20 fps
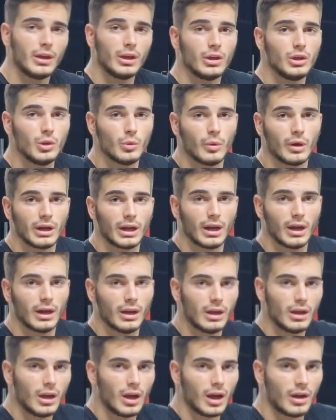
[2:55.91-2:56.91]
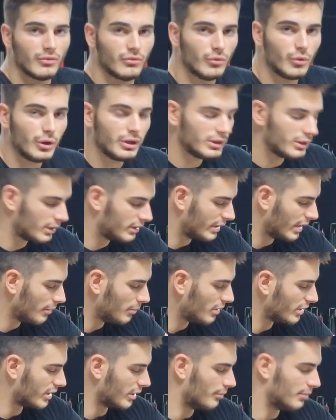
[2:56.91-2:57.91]
You want to avoid the
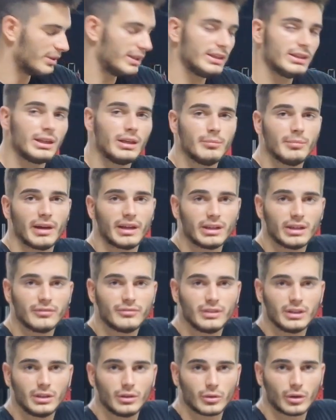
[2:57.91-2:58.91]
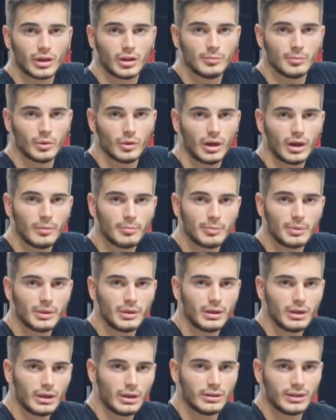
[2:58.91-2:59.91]
table completely by lifting your elbow up.
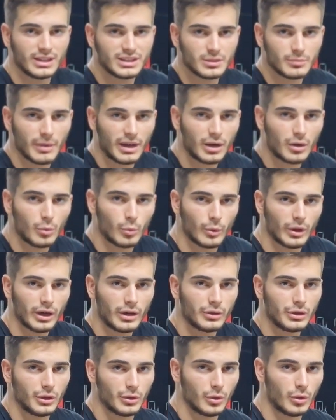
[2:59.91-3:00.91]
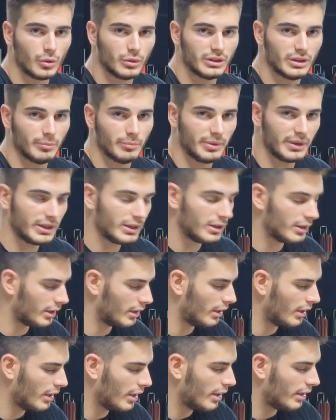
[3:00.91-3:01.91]
Doesn't matter where you hold the pin,
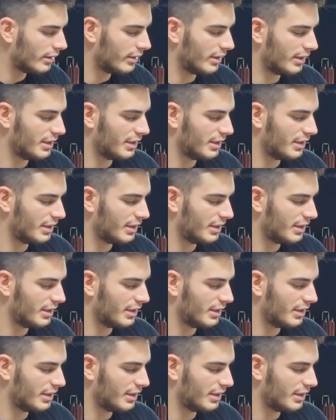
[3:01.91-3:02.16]
the